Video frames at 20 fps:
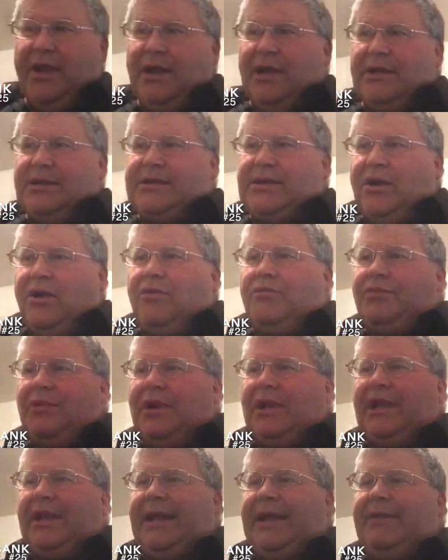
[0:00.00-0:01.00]
So
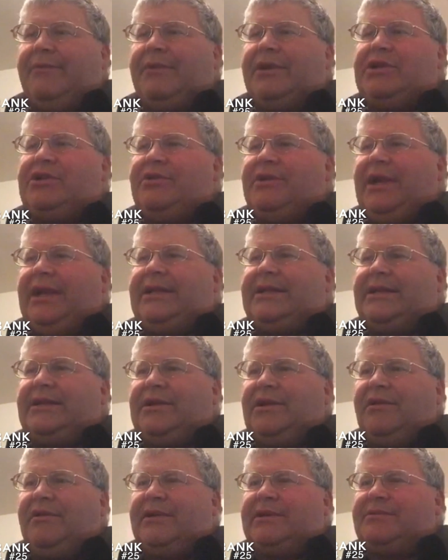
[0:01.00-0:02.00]
really what you need to
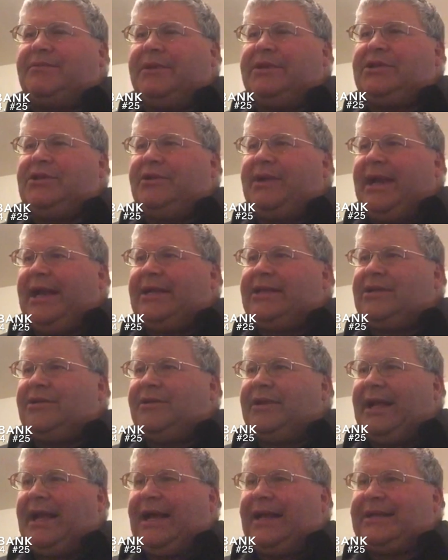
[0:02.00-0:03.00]
do is once you get to
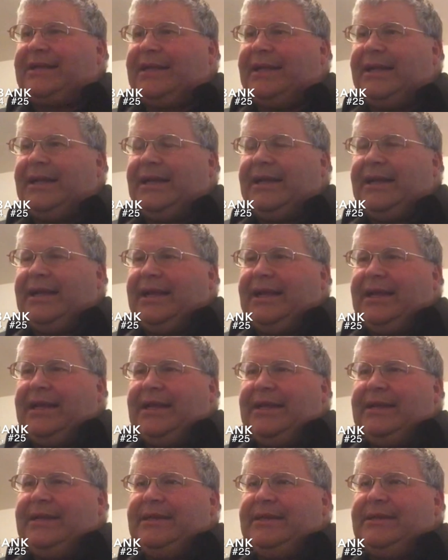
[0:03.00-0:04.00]
that
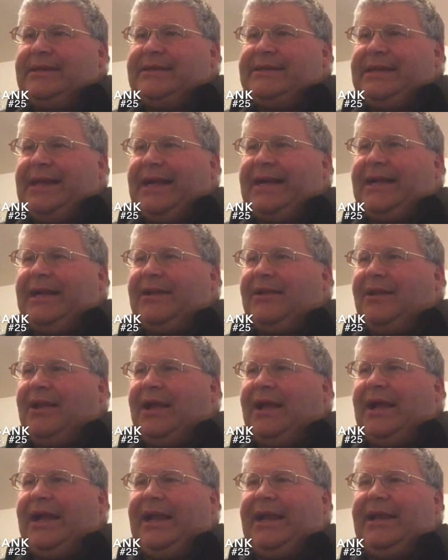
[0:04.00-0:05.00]
second
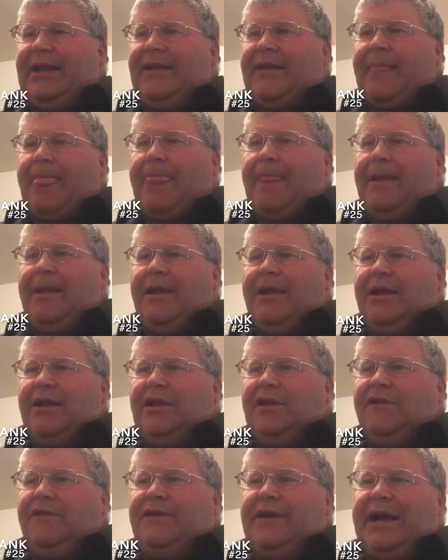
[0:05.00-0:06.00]
line,
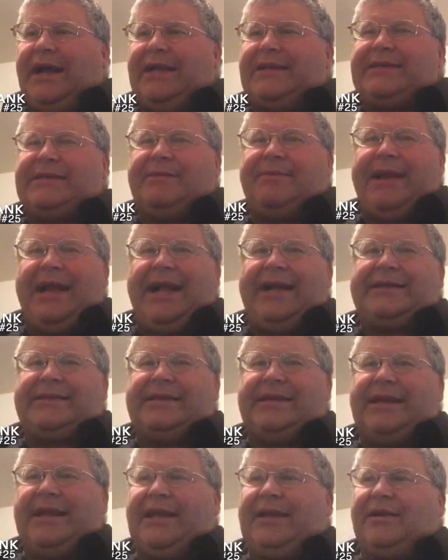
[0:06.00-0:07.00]
you've got some
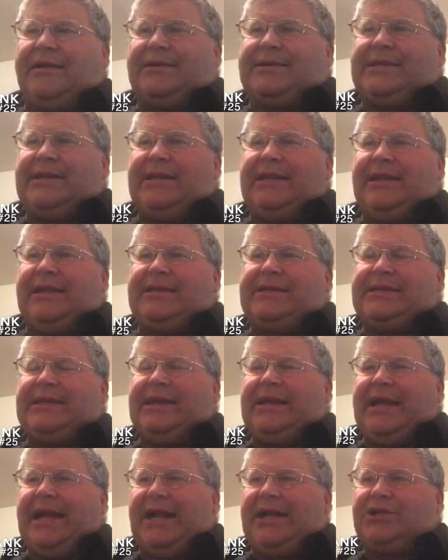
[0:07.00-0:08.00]
accidentals in the C
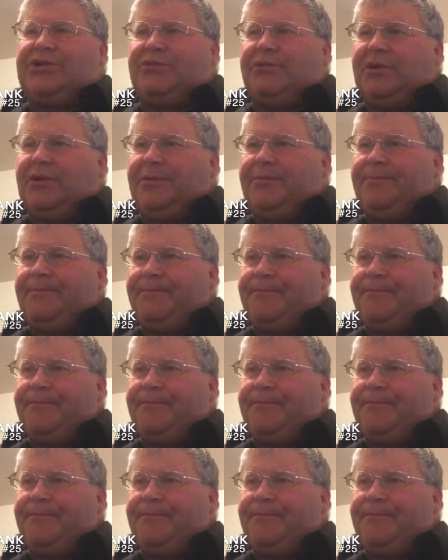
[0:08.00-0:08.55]
natural,